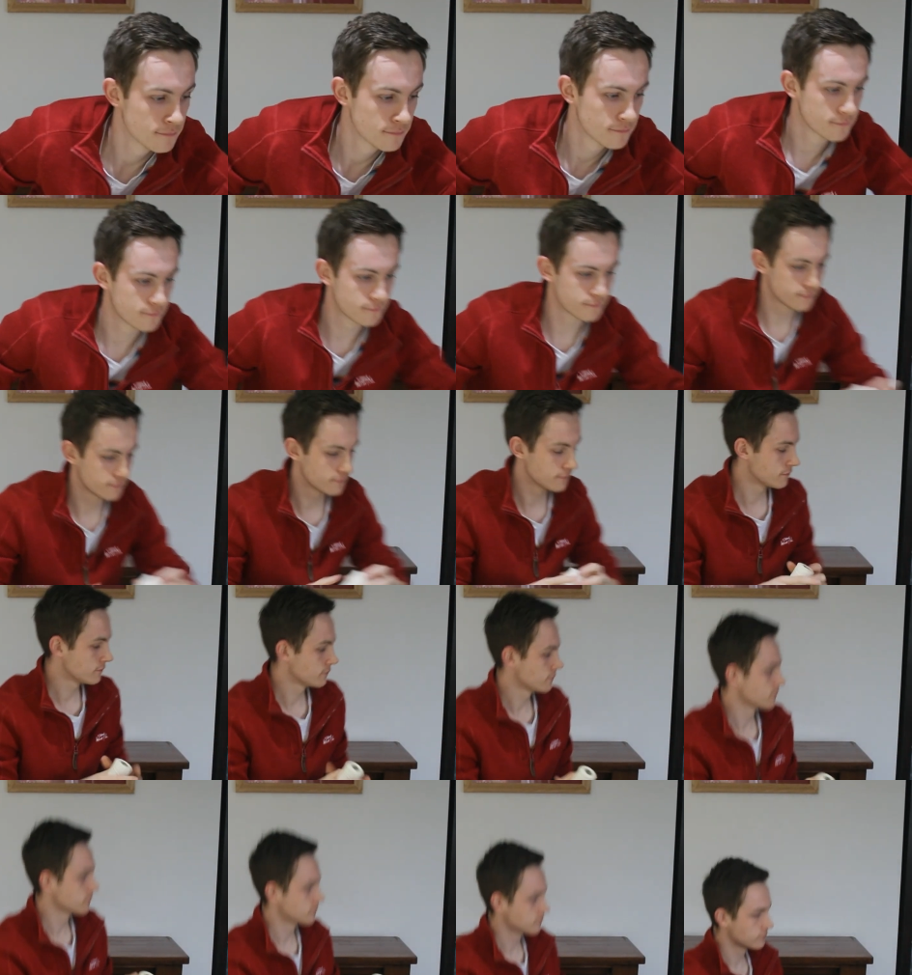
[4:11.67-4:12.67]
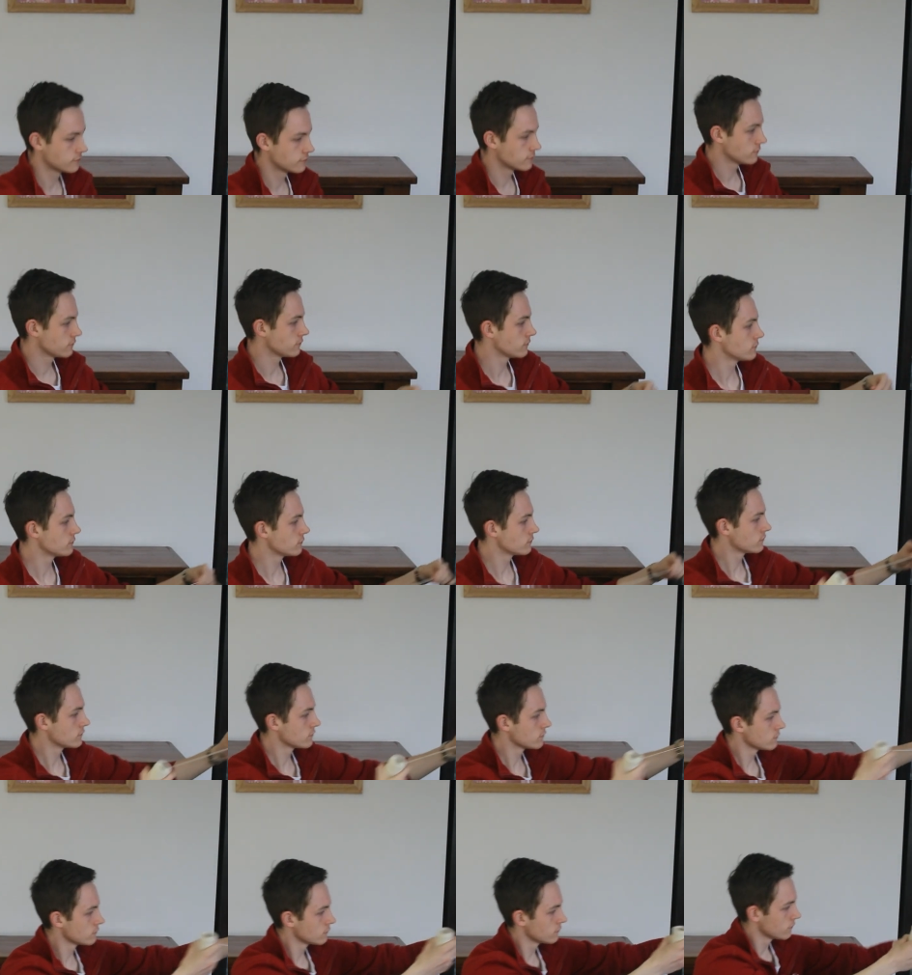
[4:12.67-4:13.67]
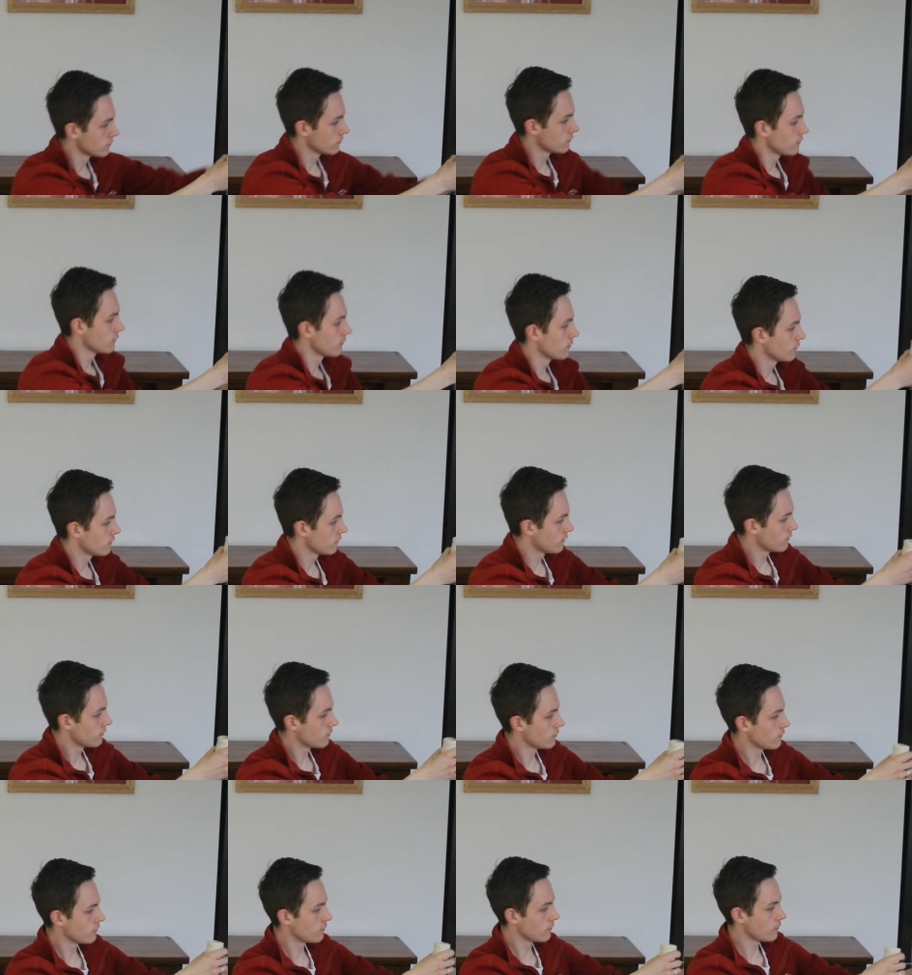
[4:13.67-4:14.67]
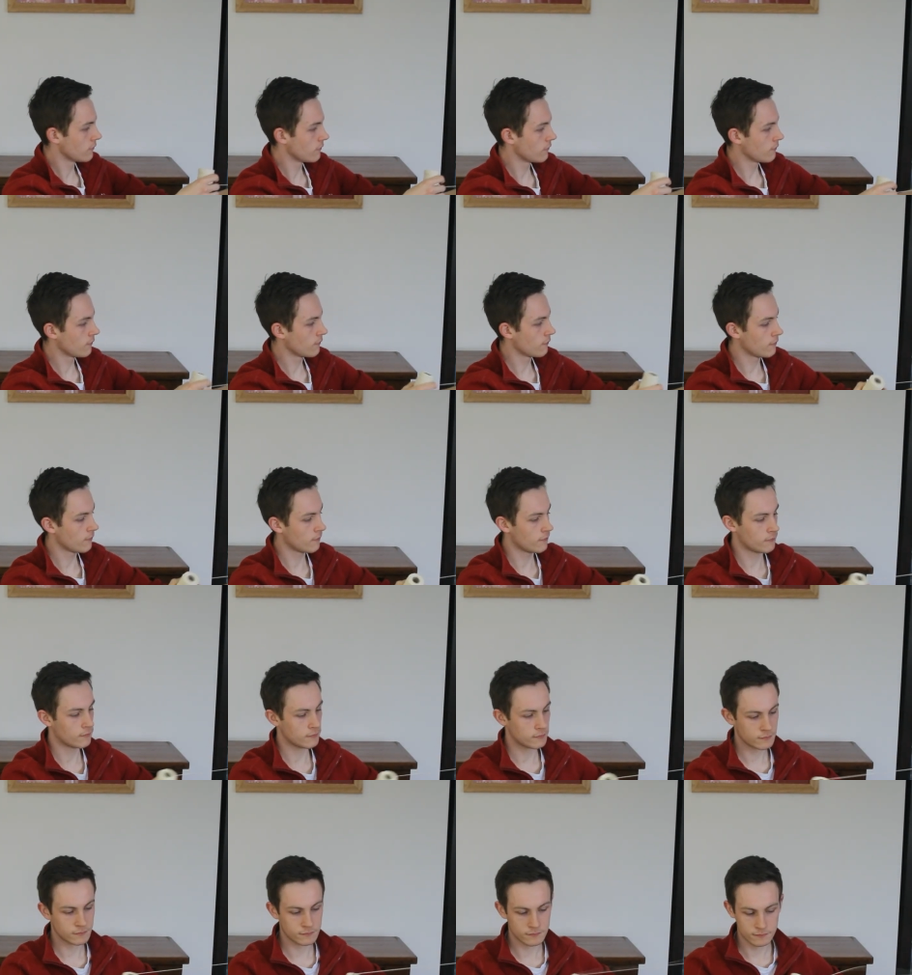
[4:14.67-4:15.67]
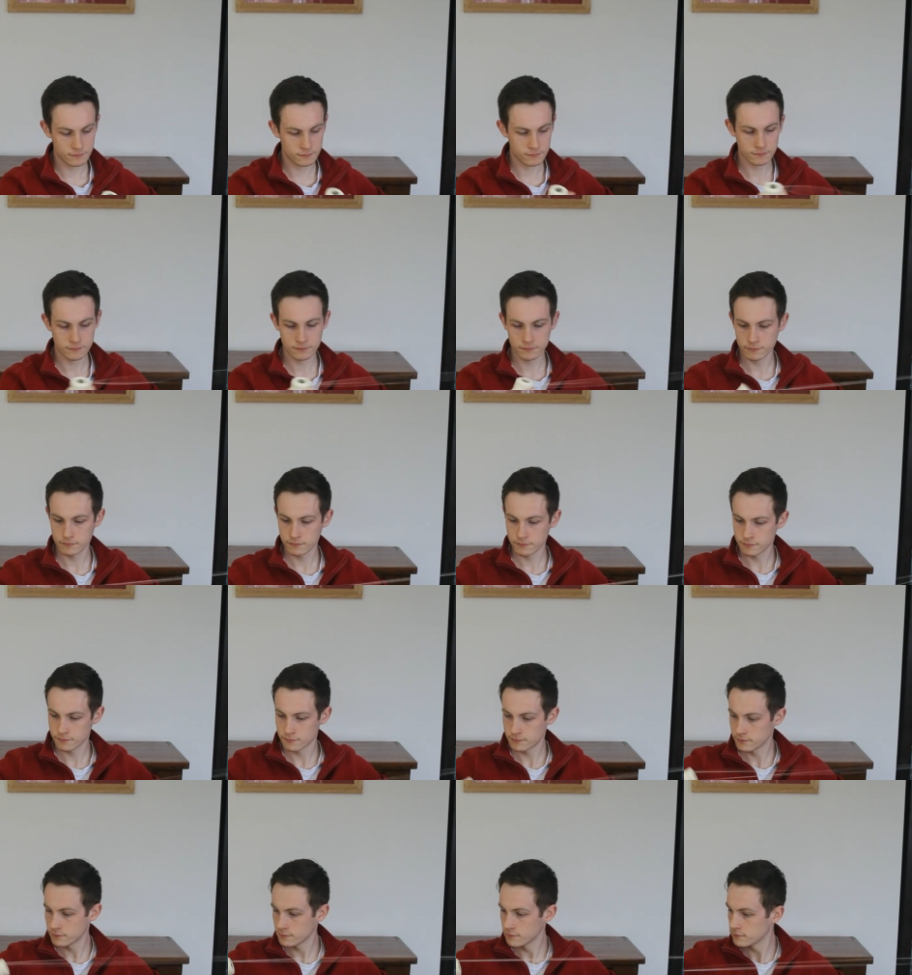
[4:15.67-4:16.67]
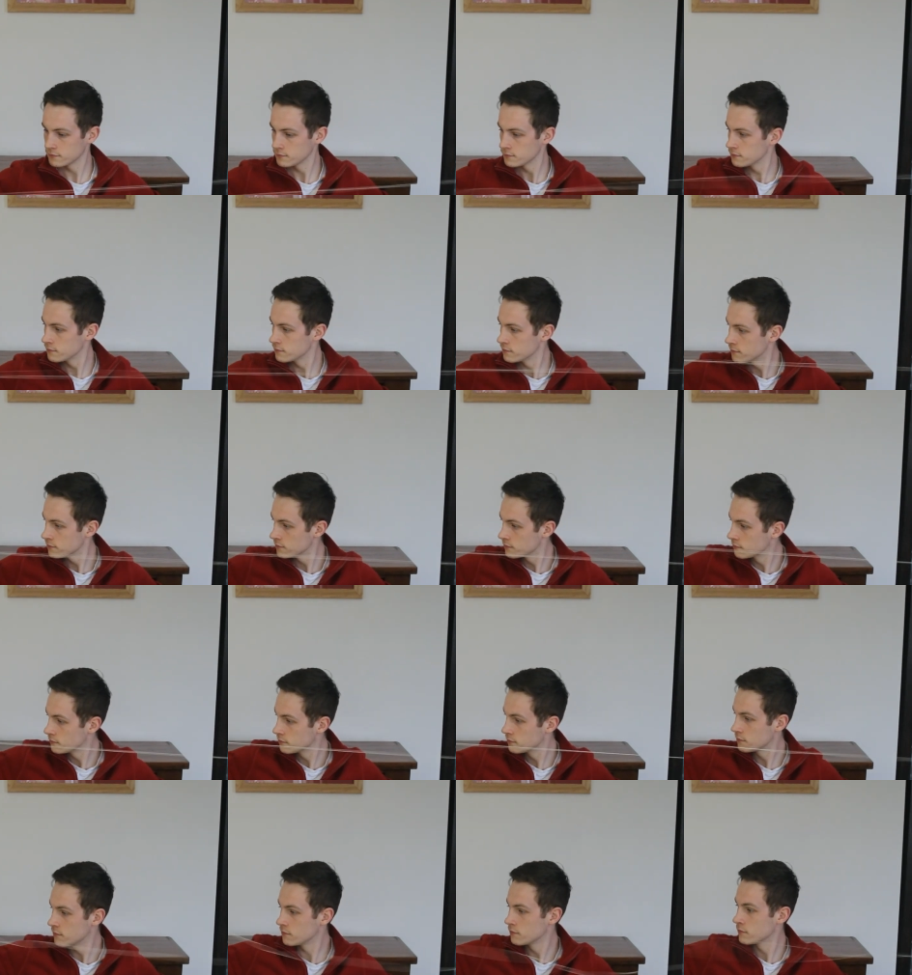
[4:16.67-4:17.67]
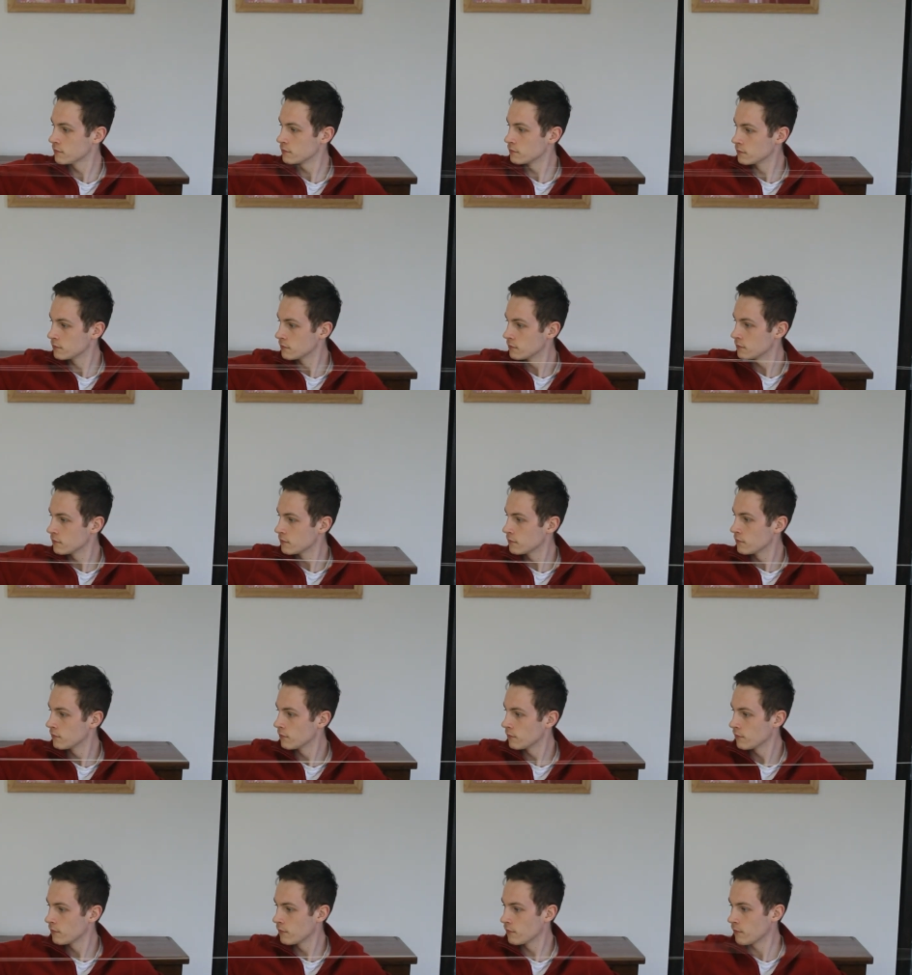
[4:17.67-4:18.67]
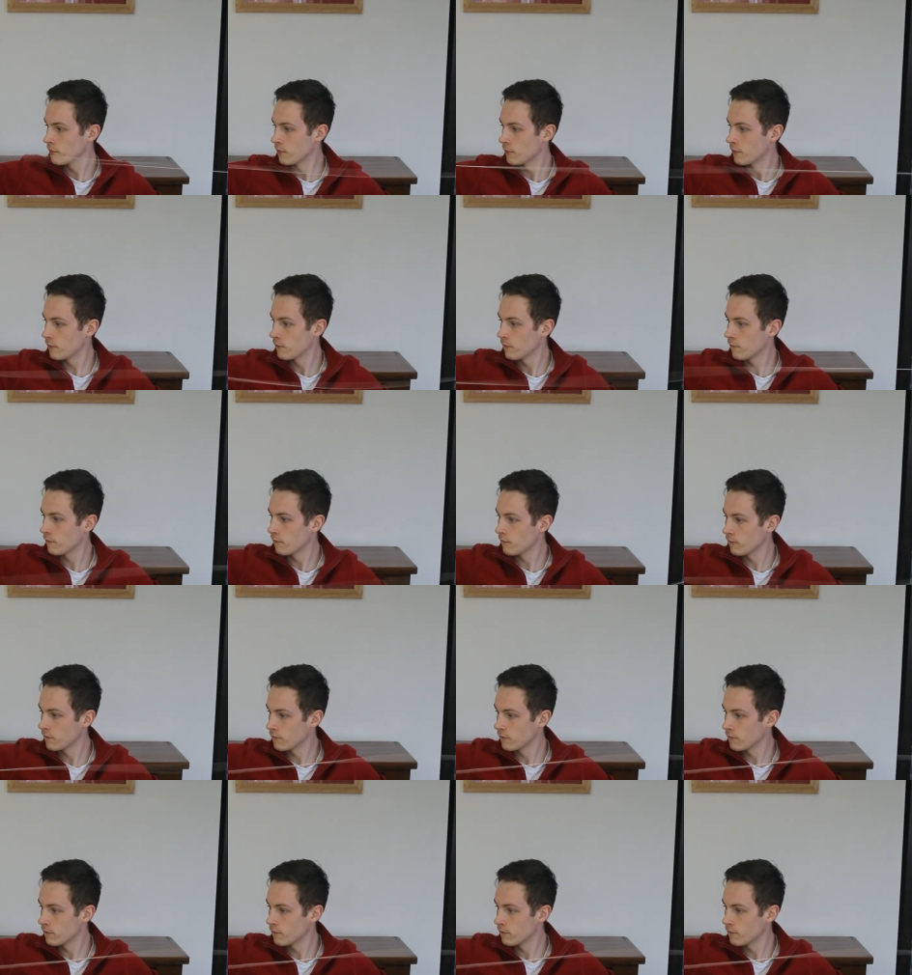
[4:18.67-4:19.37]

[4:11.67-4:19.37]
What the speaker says: (silence)